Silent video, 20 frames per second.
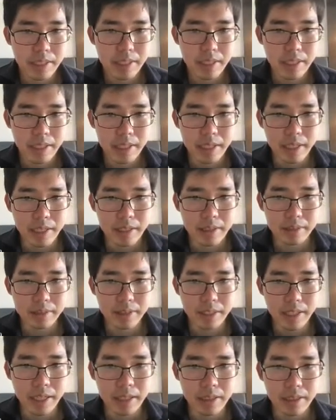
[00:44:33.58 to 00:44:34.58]

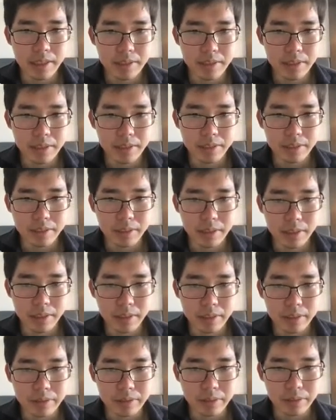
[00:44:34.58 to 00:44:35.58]
And
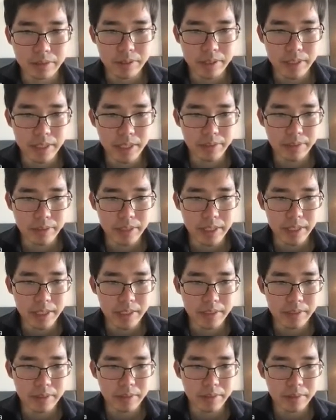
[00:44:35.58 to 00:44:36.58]
another good thing
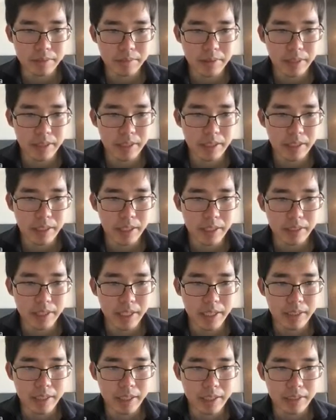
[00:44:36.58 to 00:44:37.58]
is,
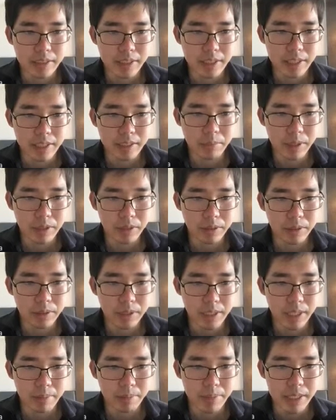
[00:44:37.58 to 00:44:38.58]
again, like sigma low
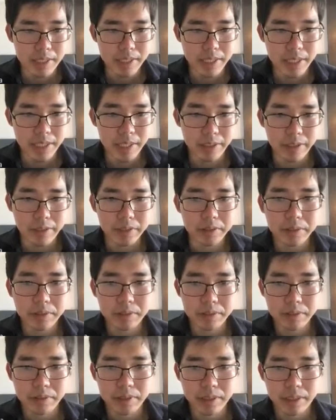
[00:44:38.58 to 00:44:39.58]
can be singular.
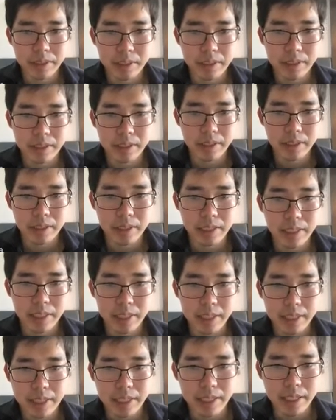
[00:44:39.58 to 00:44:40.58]

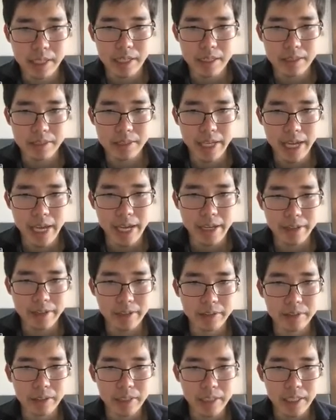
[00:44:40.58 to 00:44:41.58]
And the
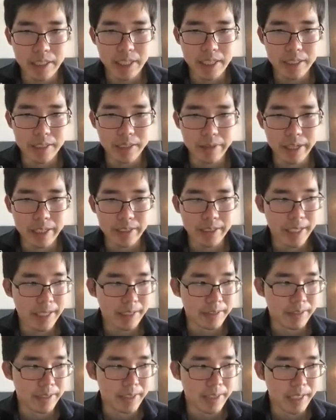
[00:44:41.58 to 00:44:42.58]
error in the
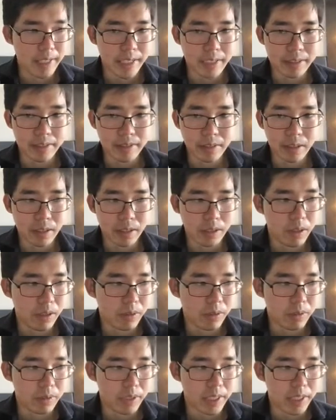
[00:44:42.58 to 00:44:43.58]
right-hand side
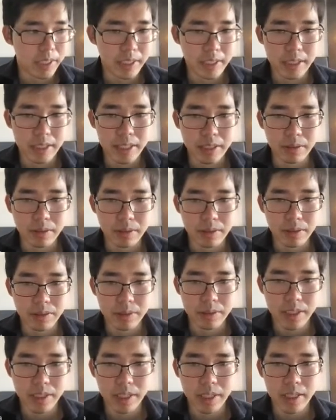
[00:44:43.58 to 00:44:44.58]
only
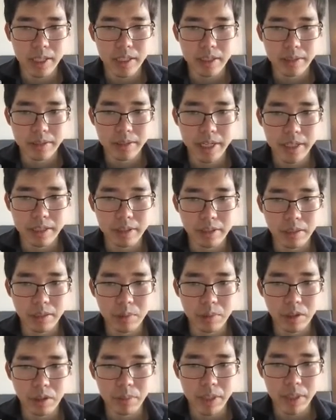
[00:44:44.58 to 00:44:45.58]
includes rank
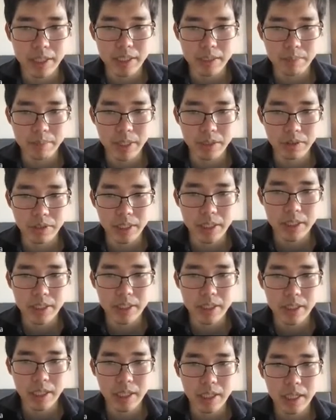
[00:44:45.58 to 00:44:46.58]
of covalence
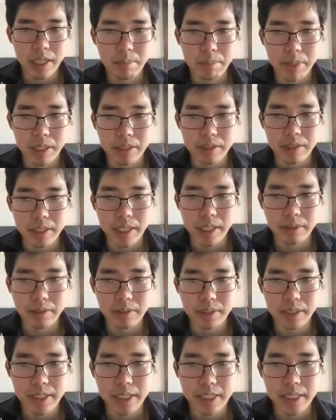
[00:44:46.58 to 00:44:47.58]
metrics, but
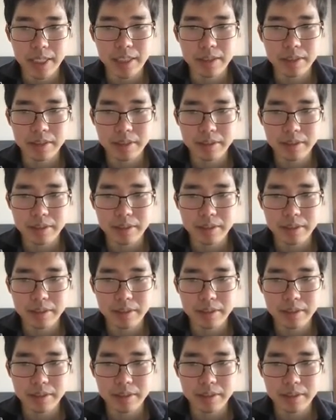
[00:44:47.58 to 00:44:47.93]
not D.